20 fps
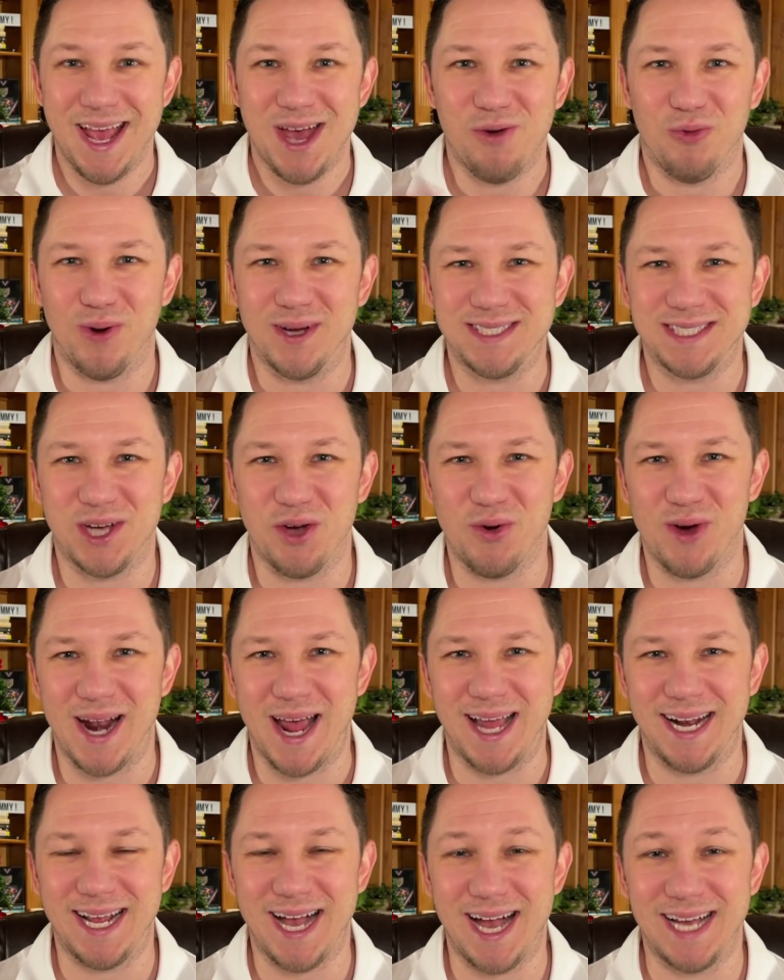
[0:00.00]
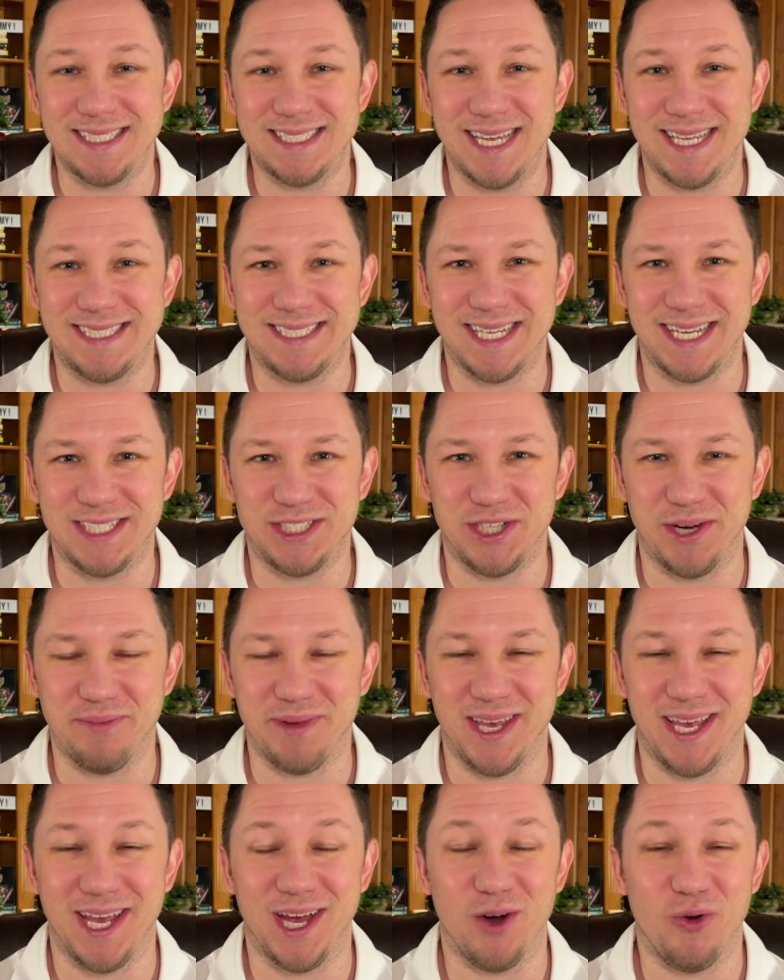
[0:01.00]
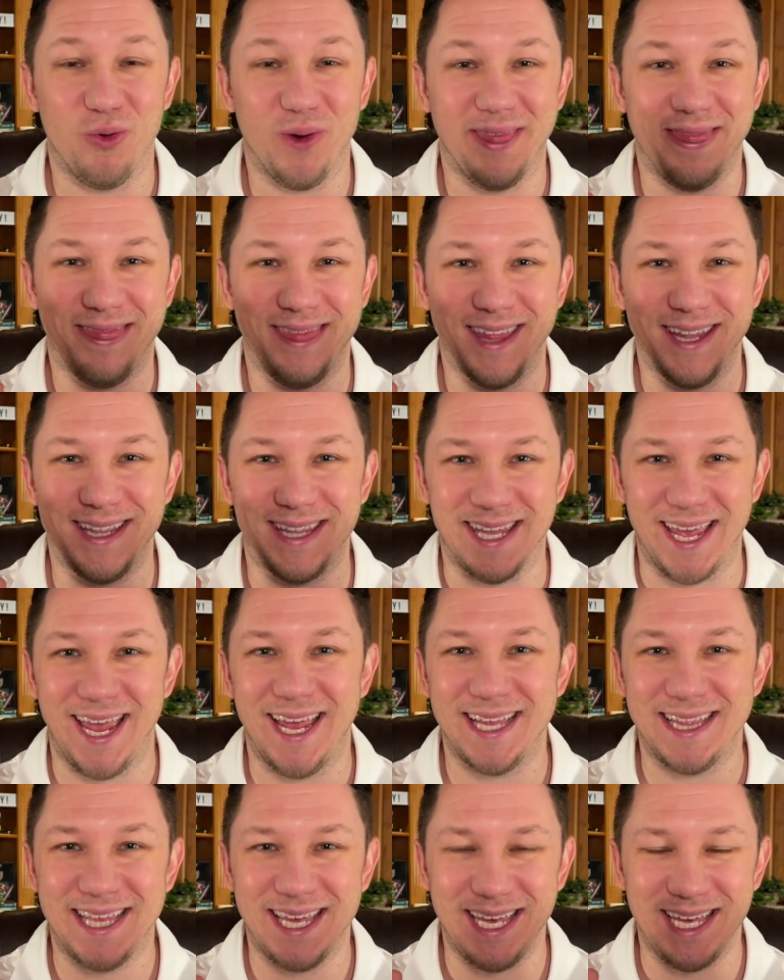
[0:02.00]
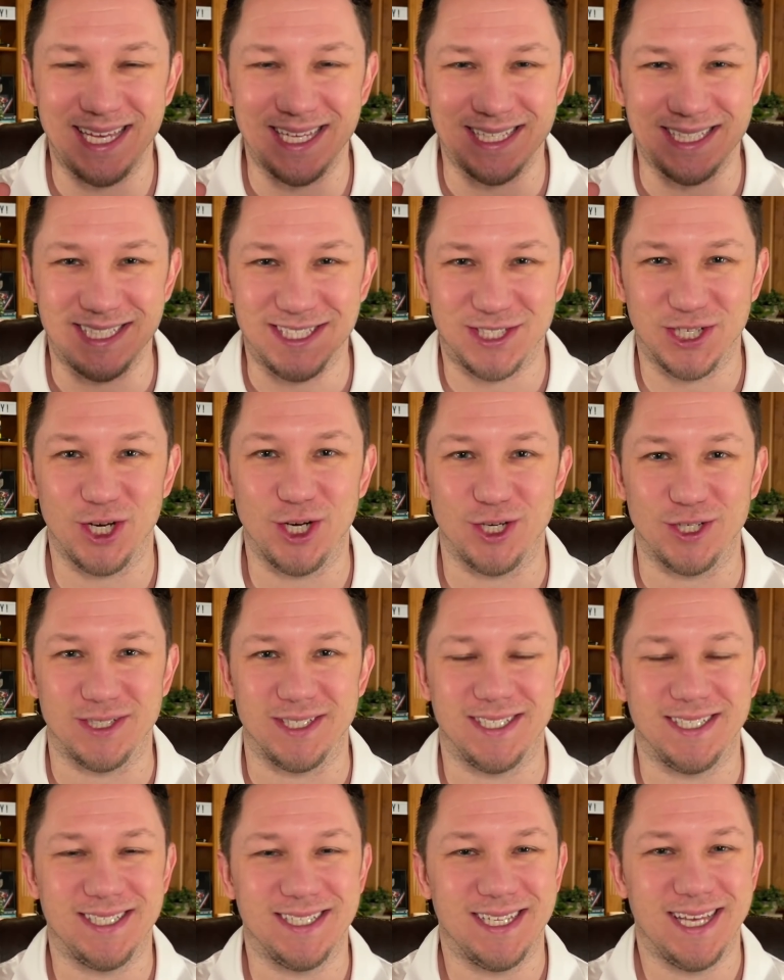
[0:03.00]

What's going on, guys? It's Jimmy here with the Daily Dirt.